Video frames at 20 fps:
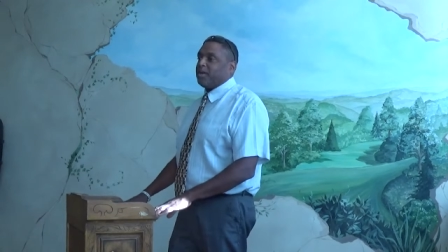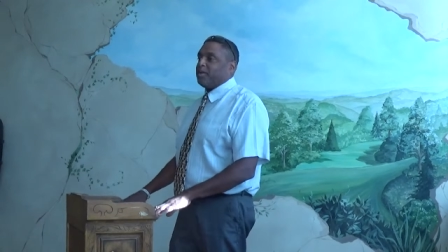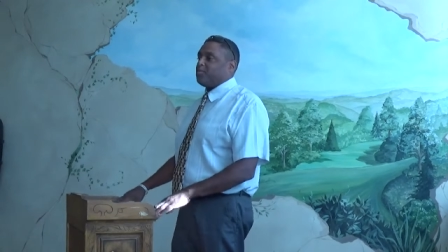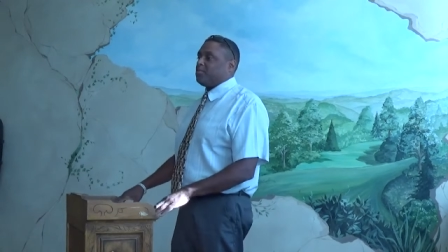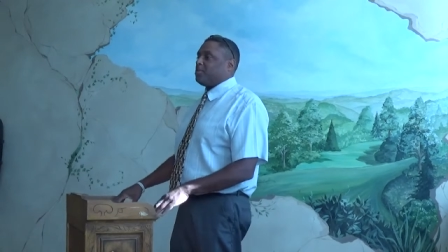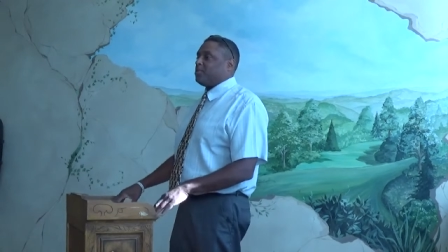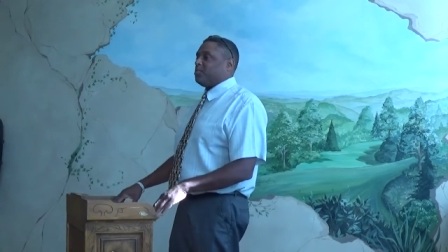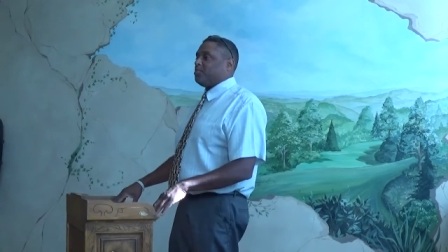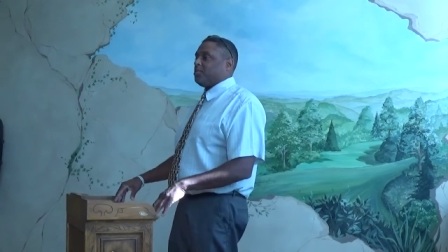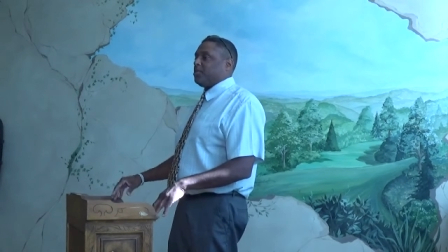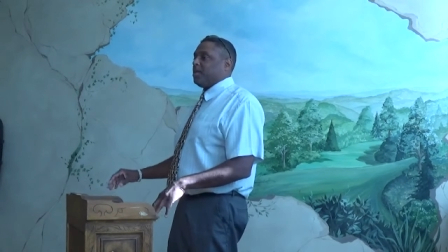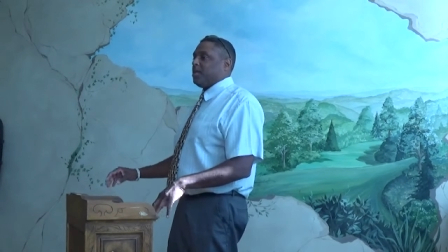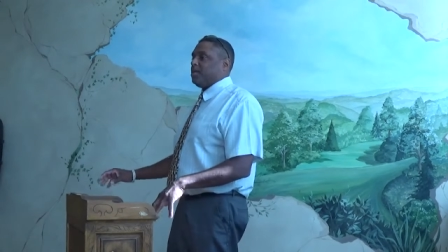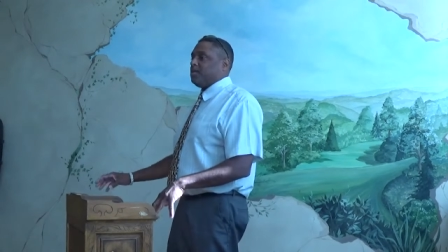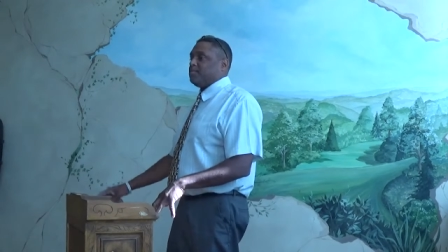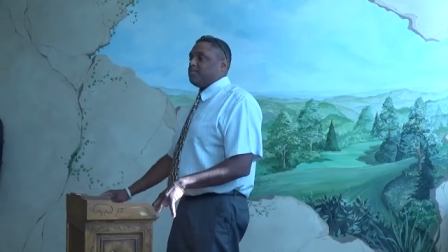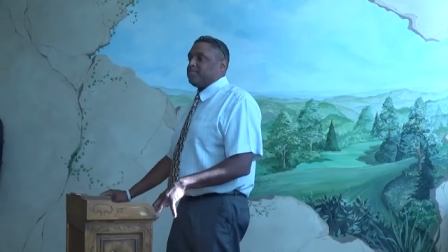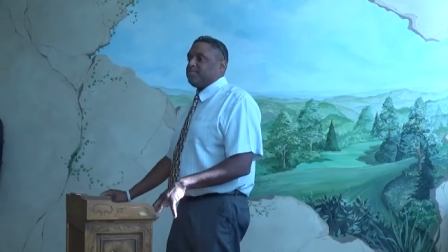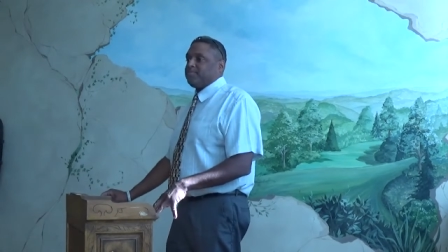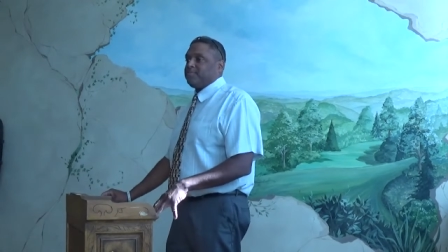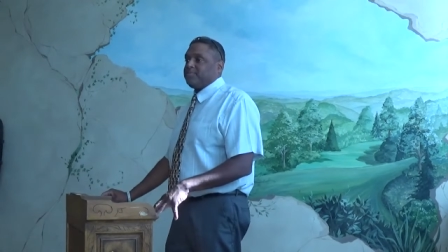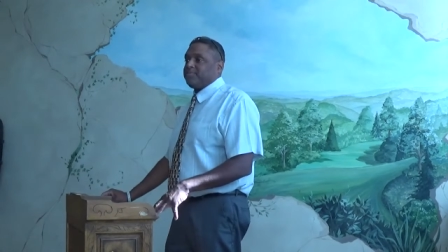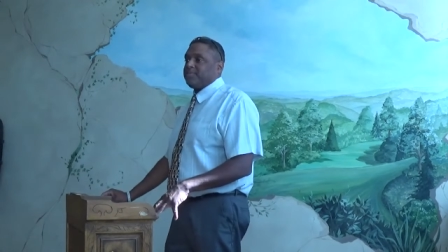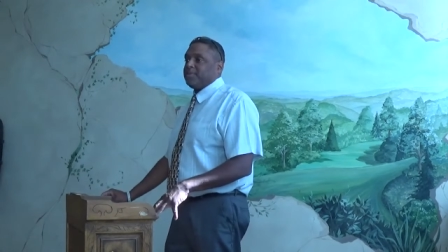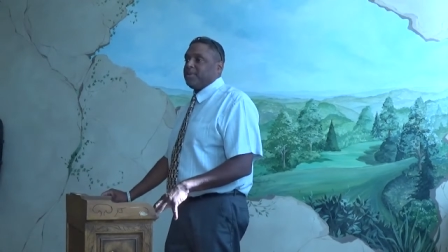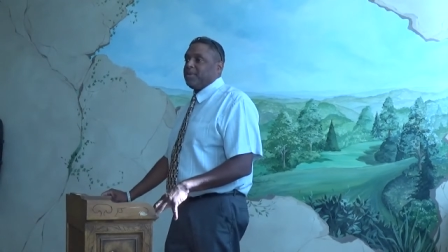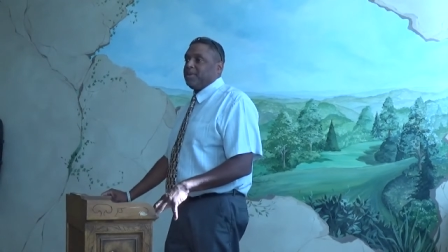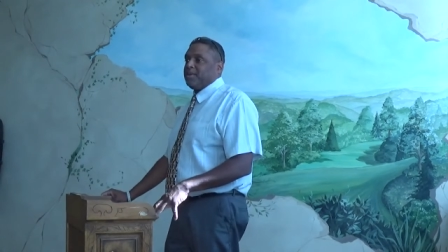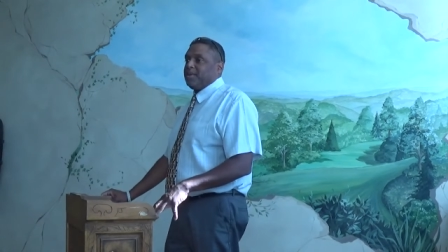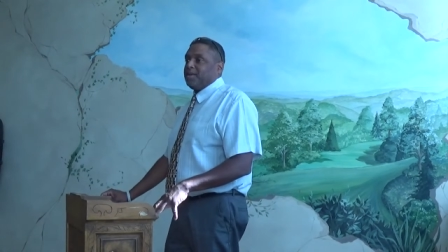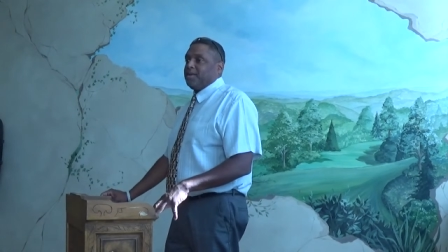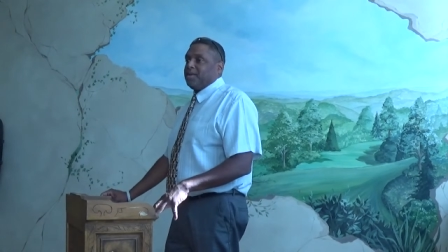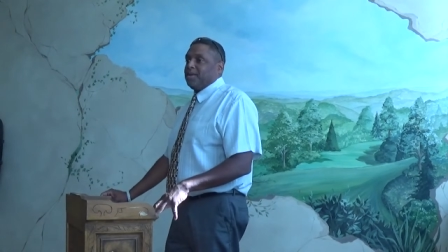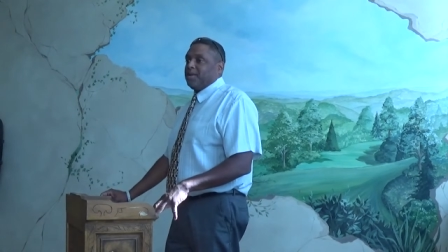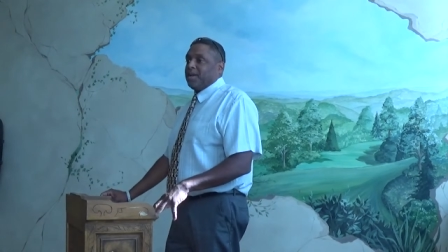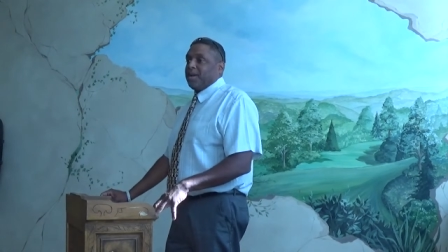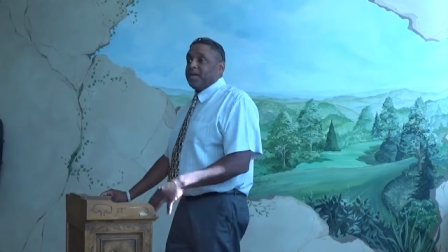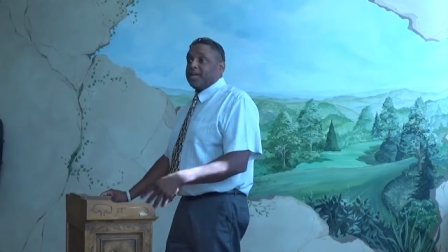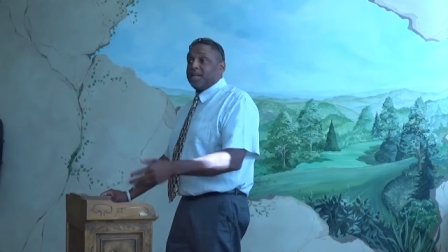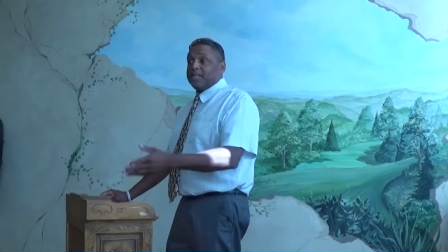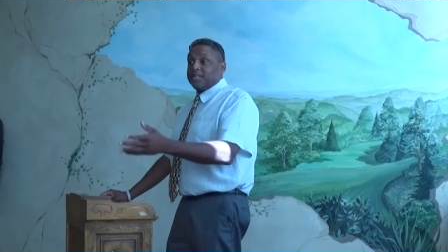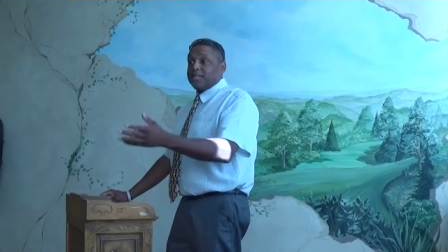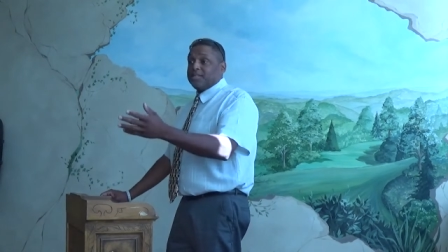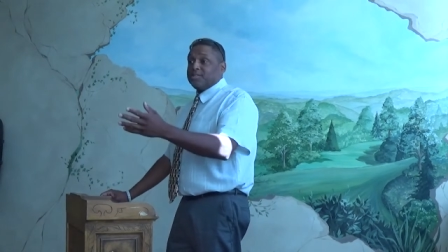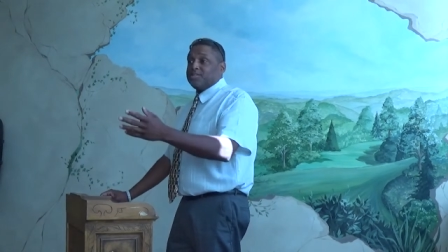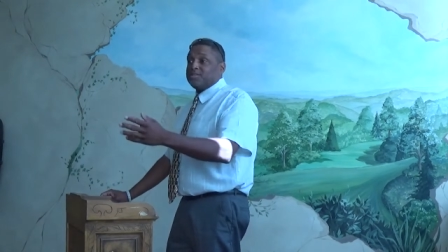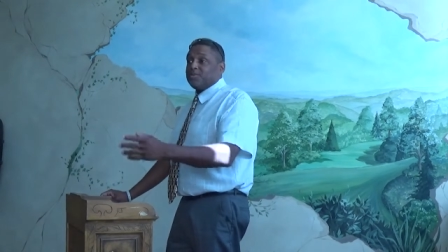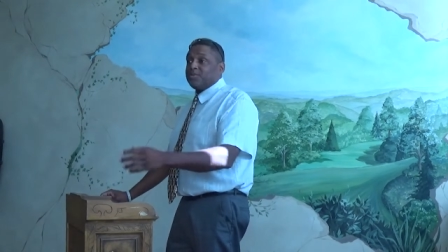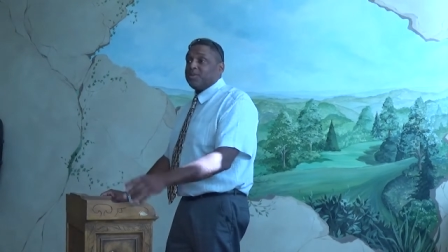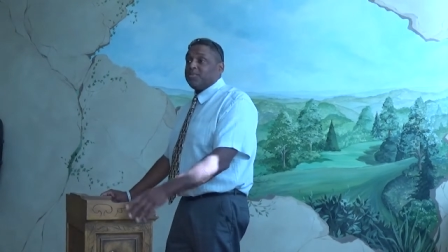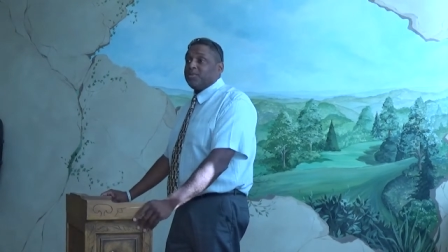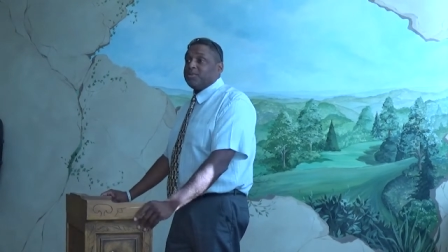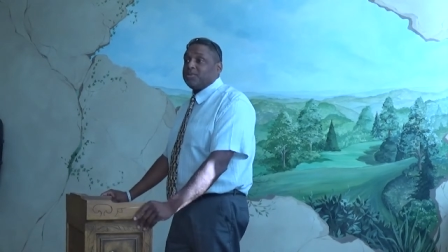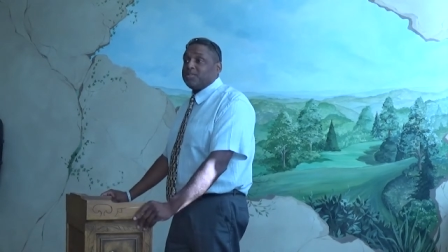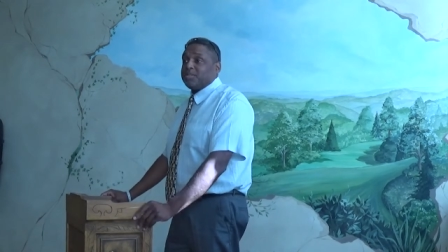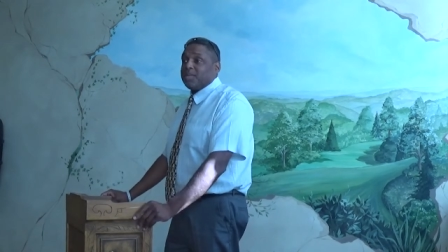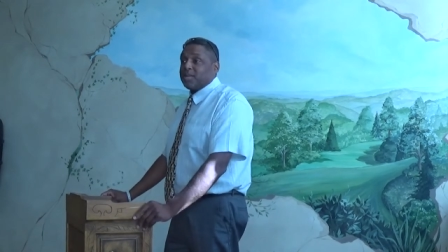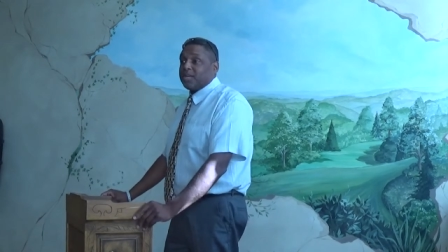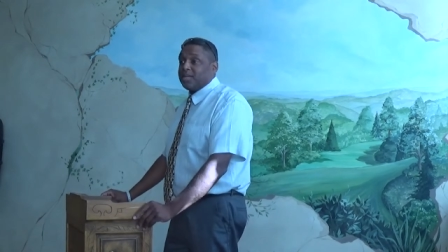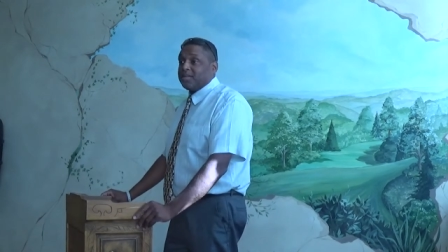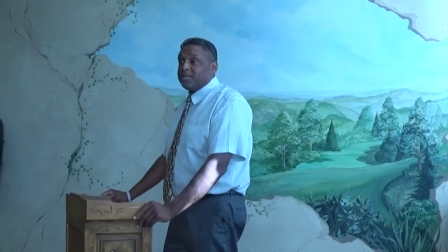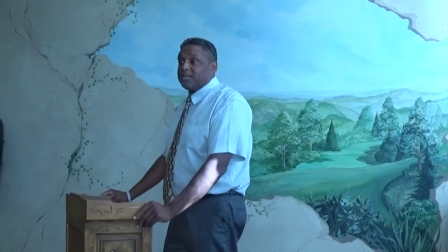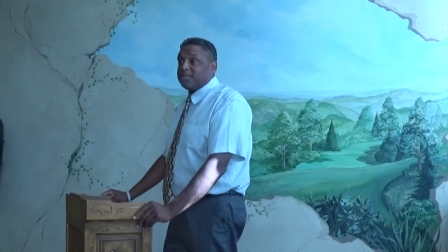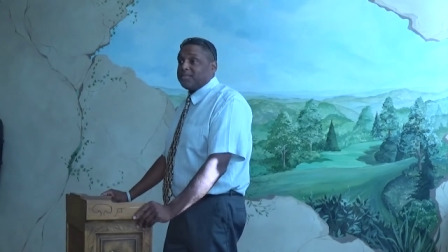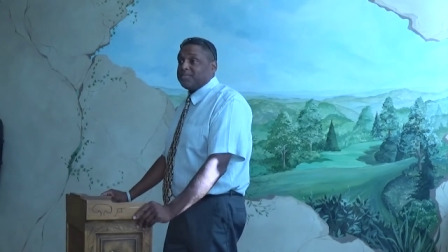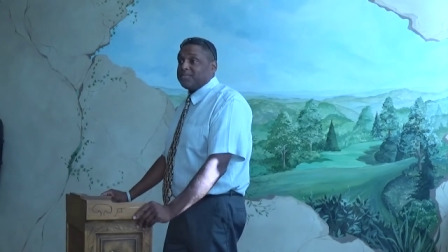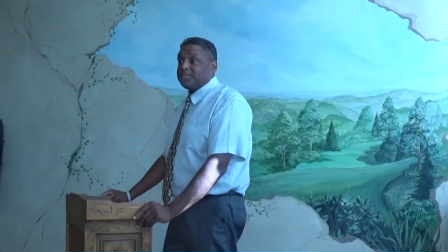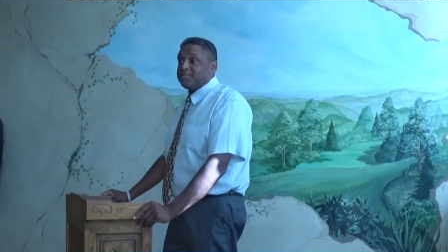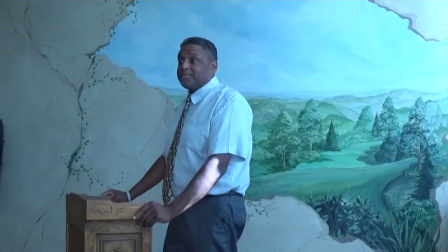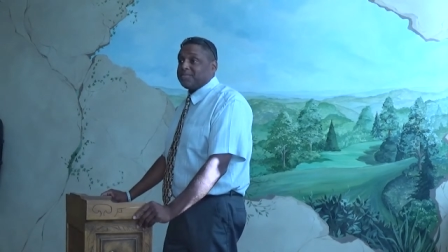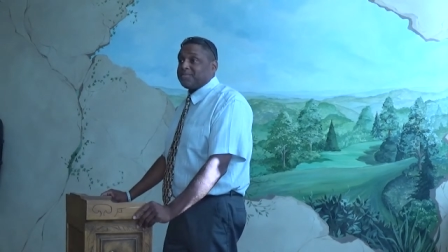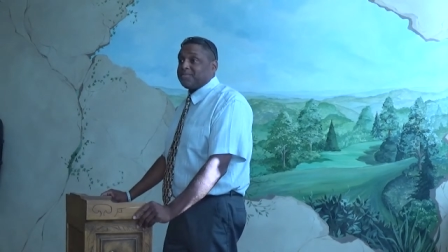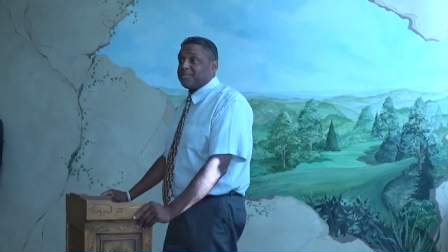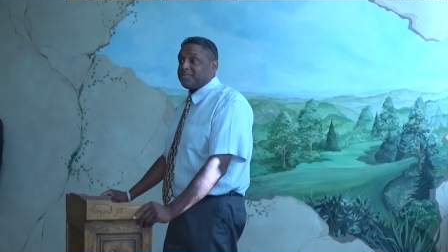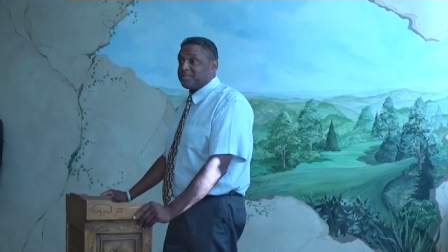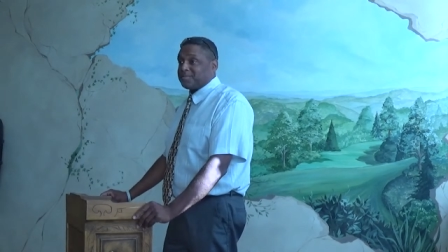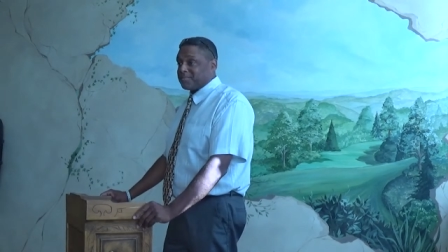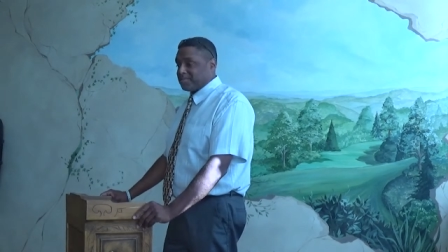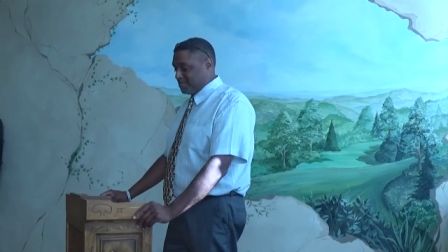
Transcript: up to the plane. Yep. Can I tell the story about the ticket? Yeah. Yeah, you